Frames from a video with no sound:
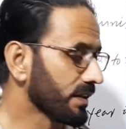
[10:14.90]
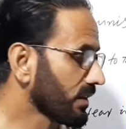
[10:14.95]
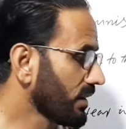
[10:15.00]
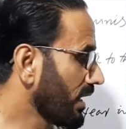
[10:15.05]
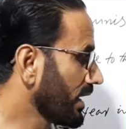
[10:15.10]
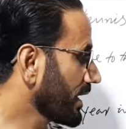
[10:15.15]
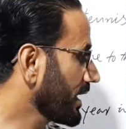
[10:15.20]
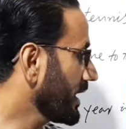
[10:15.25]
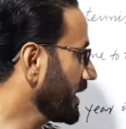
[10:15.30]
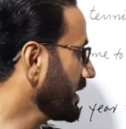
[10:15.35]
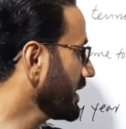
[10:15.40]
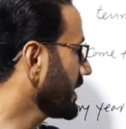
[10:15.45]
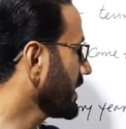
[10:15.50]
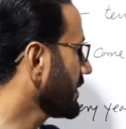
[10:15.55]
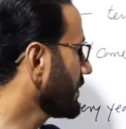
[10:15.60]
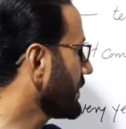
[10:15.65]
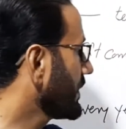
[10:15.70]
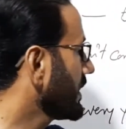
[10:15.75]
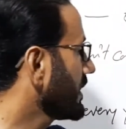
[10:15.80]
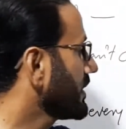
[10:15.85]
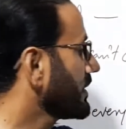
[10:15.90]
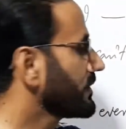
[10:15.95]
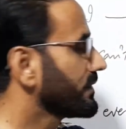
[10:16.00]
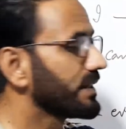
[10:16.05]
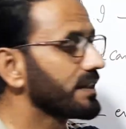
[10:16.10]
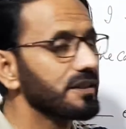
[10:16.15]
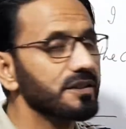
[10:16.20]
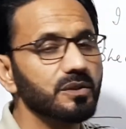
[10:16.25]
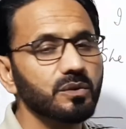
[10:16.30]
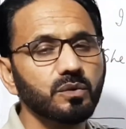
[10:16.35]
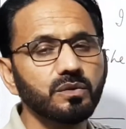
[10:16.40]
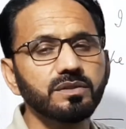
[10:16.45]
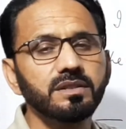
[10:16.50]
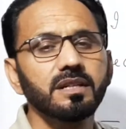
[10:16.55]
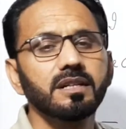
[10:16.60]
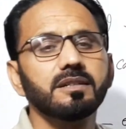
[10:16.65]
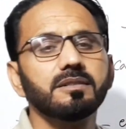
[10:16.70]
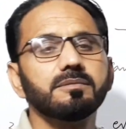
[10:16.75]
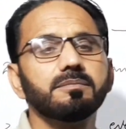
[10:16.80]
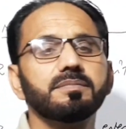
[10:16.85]
Again, we will use
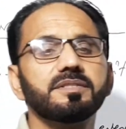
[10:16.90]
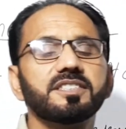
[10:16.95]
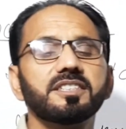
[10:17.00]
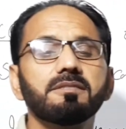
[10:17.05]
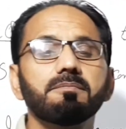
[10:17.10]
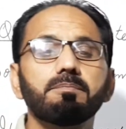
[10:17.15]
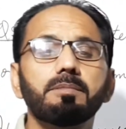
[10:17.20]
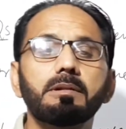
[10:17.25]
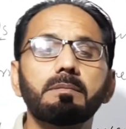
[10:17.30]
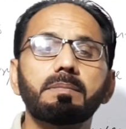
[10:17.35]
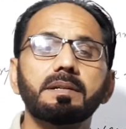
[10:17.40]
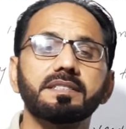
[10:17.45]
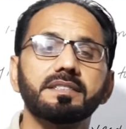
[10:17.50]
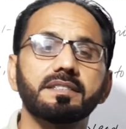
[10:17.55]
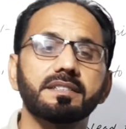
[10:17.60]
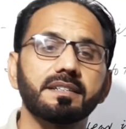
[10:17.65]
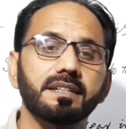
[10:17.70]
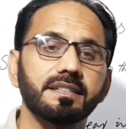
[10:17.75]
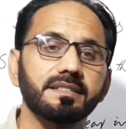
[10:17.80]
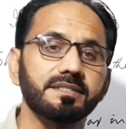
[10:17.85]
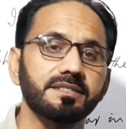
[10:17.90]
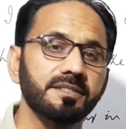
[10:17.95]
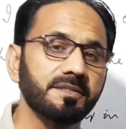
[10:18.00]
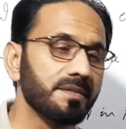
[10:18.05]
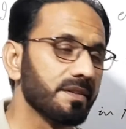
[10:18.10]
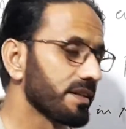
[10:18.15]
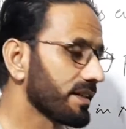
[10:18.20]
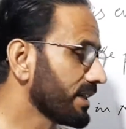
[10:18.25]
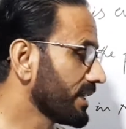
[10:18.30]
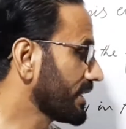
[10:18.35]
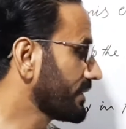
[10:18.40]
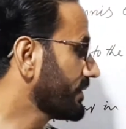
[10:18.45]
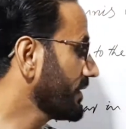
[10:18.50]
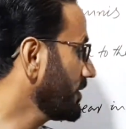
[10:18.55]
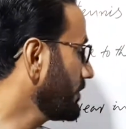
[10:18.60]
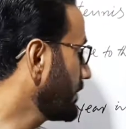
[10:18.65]
simple present tense. It will